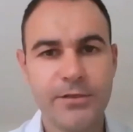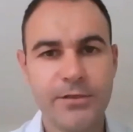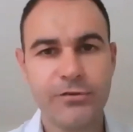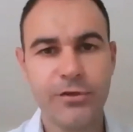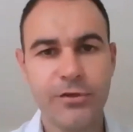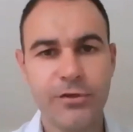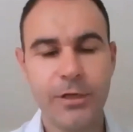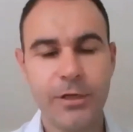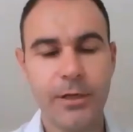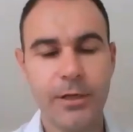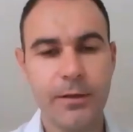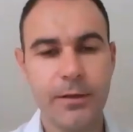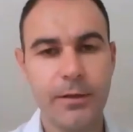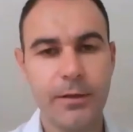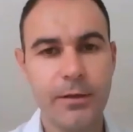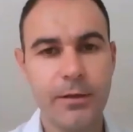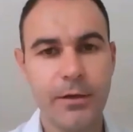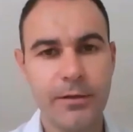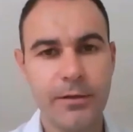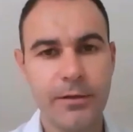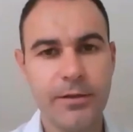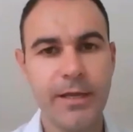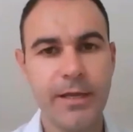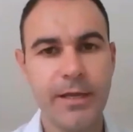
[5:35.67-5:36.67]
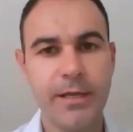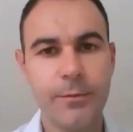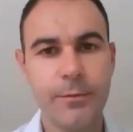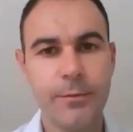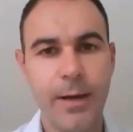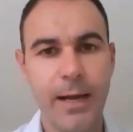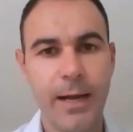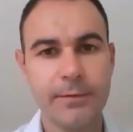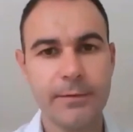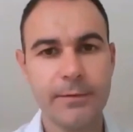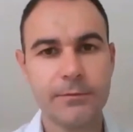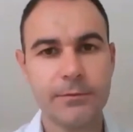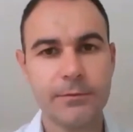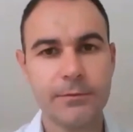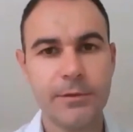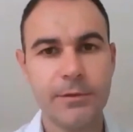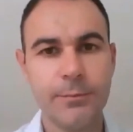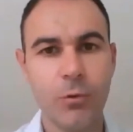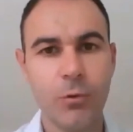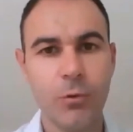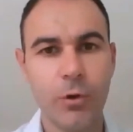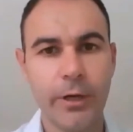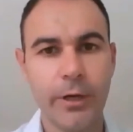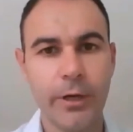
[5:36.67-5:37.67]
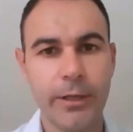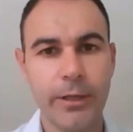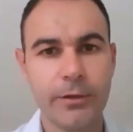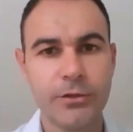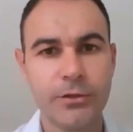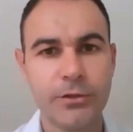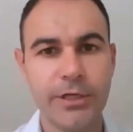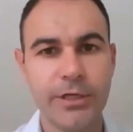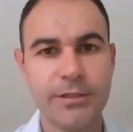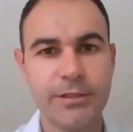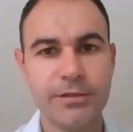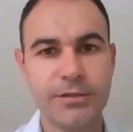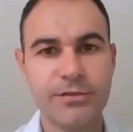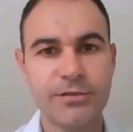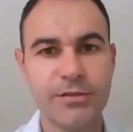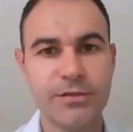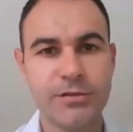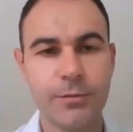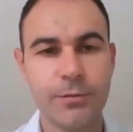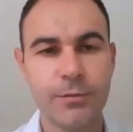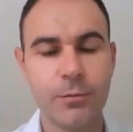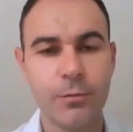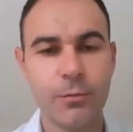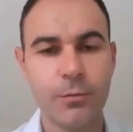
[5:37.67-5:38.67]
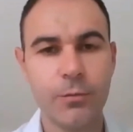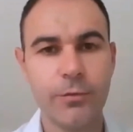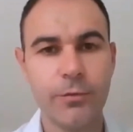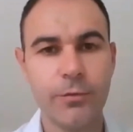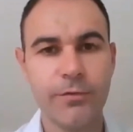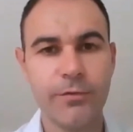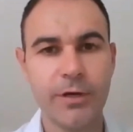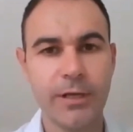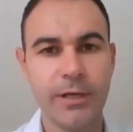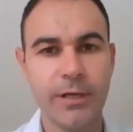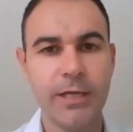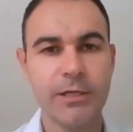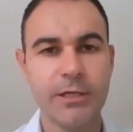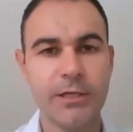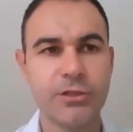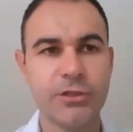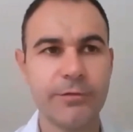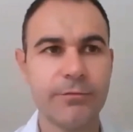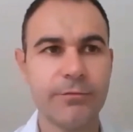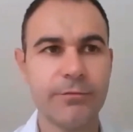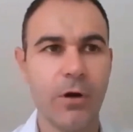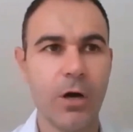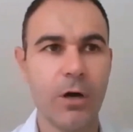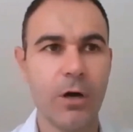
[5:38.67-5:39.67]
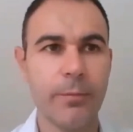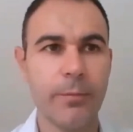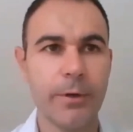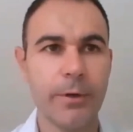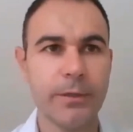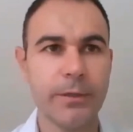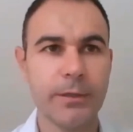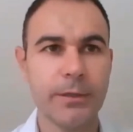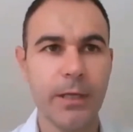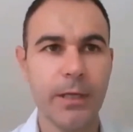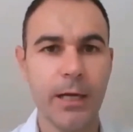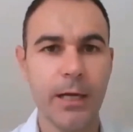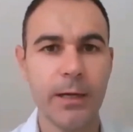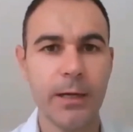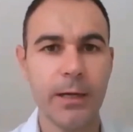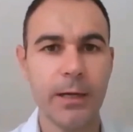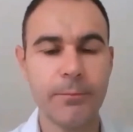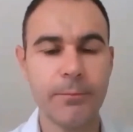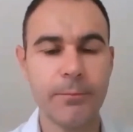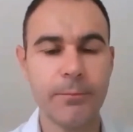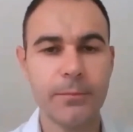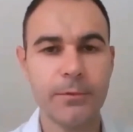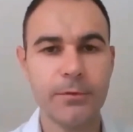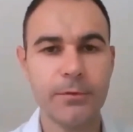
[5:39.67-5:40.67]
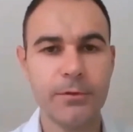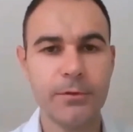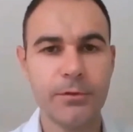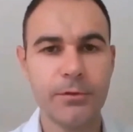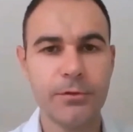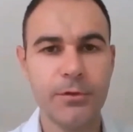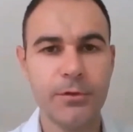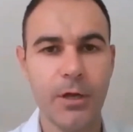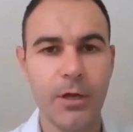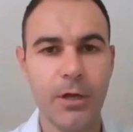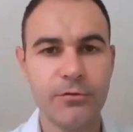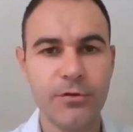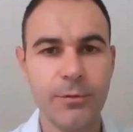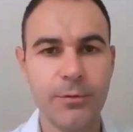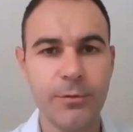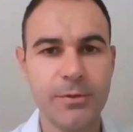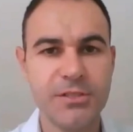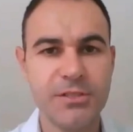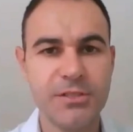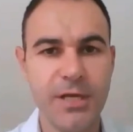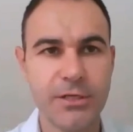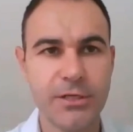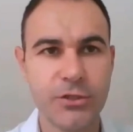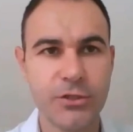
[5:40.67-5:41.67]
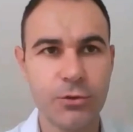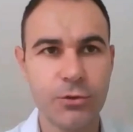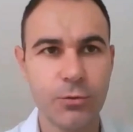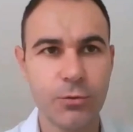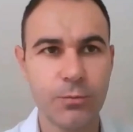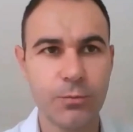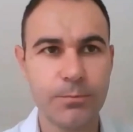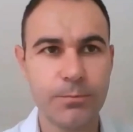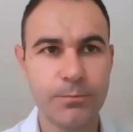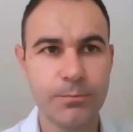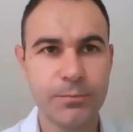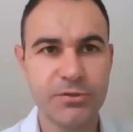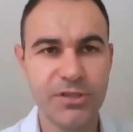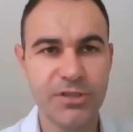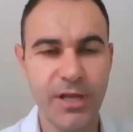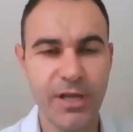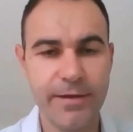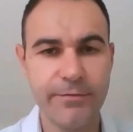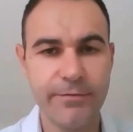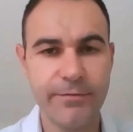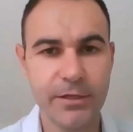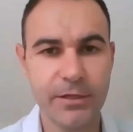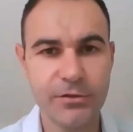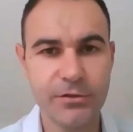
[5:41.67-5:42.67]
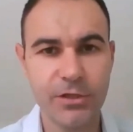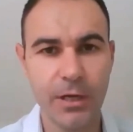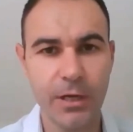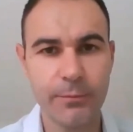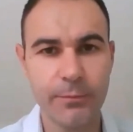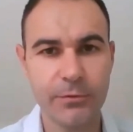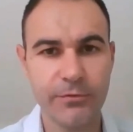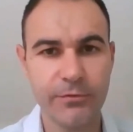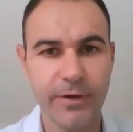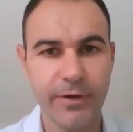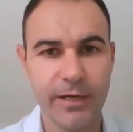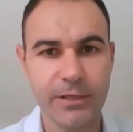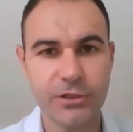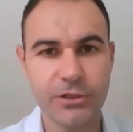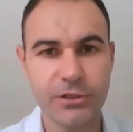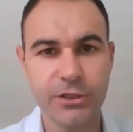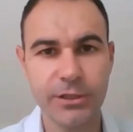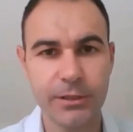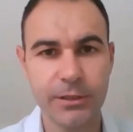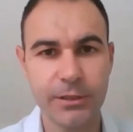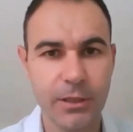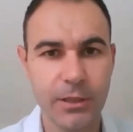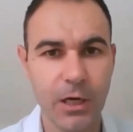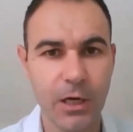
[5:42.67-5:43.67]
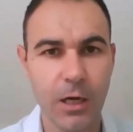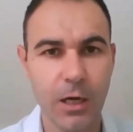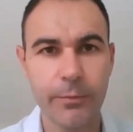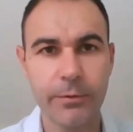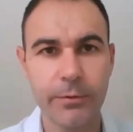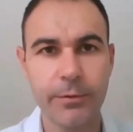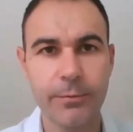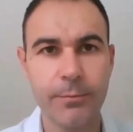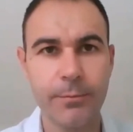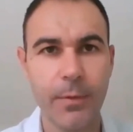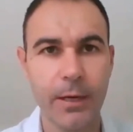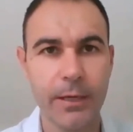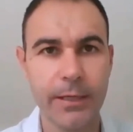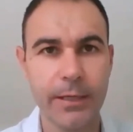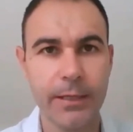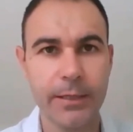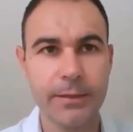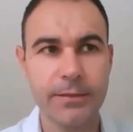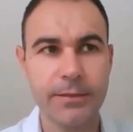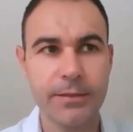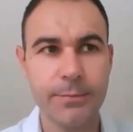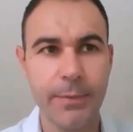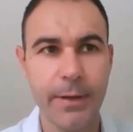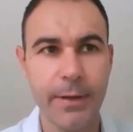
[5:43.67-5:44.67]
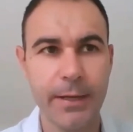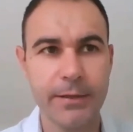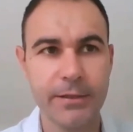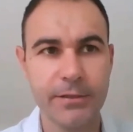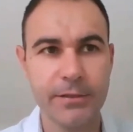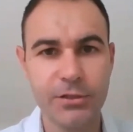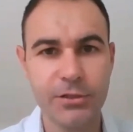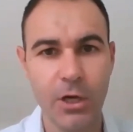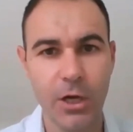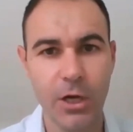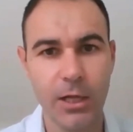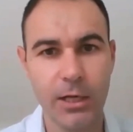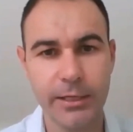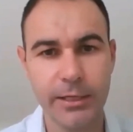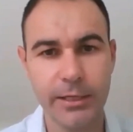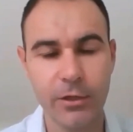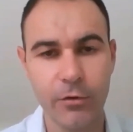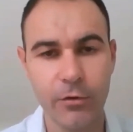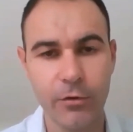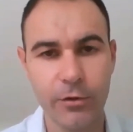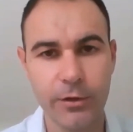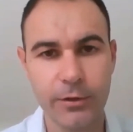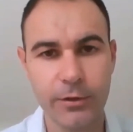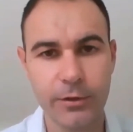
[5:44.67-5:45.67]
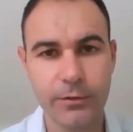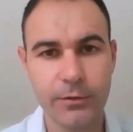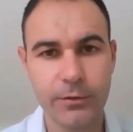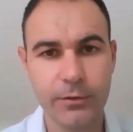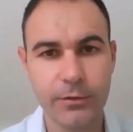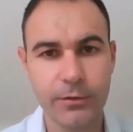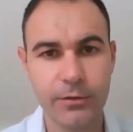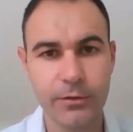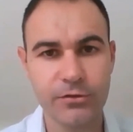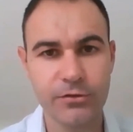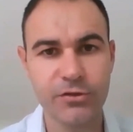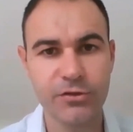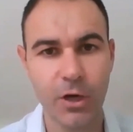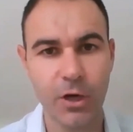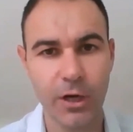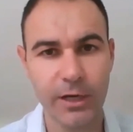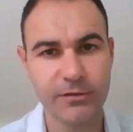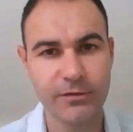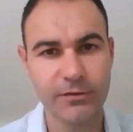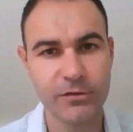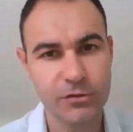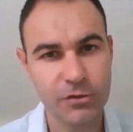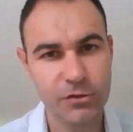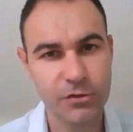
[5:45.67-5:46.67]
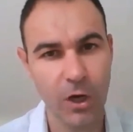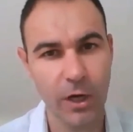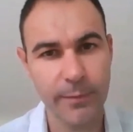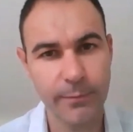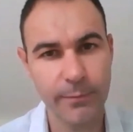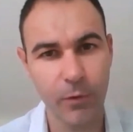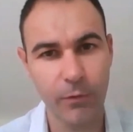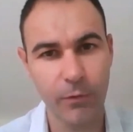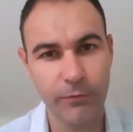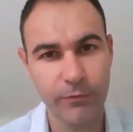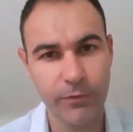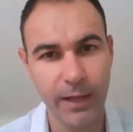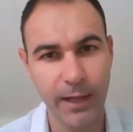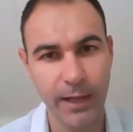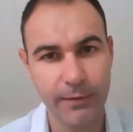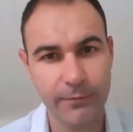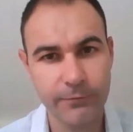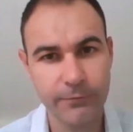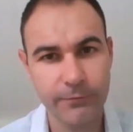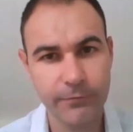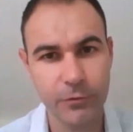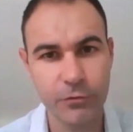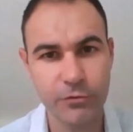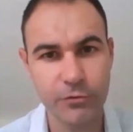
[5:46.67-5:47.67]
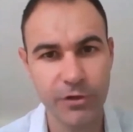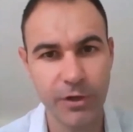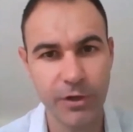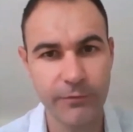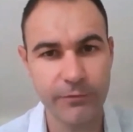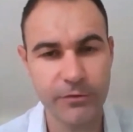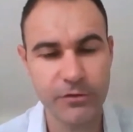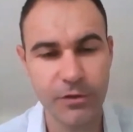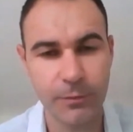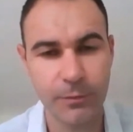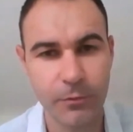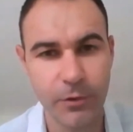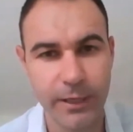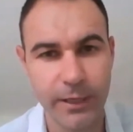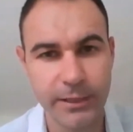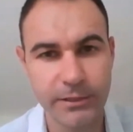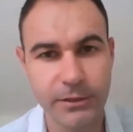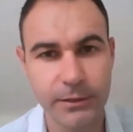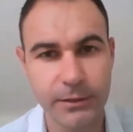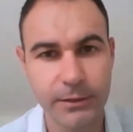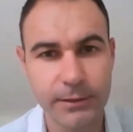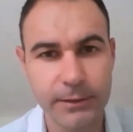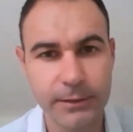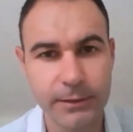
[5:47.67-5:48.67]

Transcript: that are thinking about deploying the Cheetah system within a kitchen environment, does the potential saving in terms of energy and carbon and money depend entirely on the size and type of that food service operation?